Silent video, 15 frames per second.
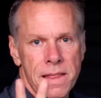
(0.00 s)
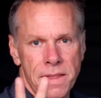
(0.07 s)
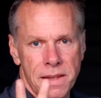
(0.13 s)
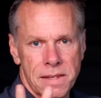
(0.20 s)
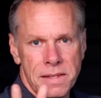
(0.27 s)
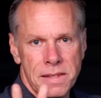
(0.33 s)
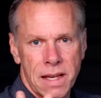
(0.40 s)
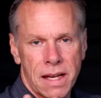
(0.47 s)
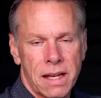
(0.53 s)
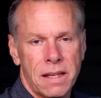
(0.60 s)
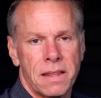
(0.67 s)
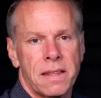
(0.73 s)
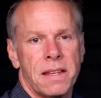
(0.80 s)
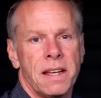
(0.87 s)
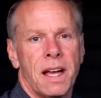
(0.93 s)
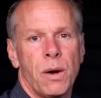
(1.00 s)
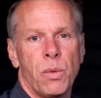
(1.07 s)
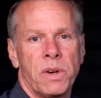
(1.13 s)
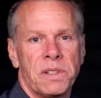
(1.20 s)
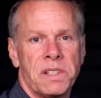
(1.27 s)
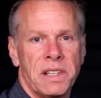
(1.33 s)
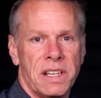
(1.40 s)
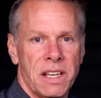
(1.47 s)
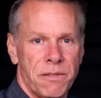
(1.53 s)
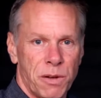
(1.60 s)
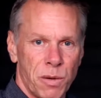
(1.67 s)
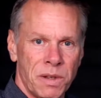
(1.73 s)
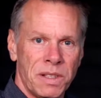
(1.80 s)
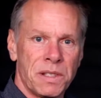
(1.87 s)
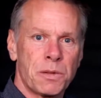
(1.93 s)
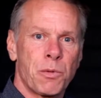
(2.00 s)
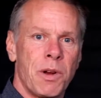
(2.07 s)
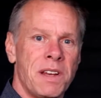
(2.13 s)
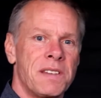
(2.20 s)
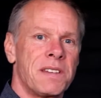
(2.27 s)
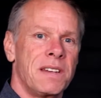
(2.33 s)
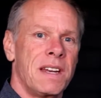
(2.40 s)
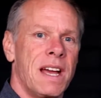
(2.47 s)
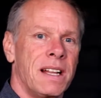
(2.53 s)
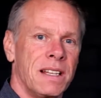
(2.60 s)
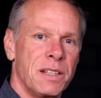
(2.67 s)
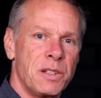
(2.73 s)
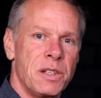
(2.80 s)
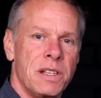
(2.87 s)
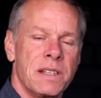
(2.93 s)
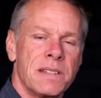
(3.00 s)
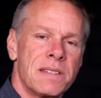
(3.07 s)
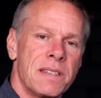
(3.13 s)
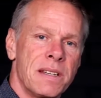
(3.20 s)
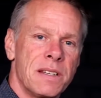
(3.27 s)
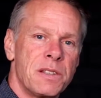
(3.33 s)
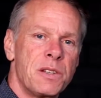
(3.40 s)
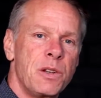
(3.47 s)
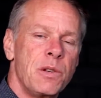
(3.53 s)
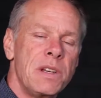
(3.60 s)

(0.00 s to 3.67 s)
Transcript: The second thing I want to give you in this race analogy is this: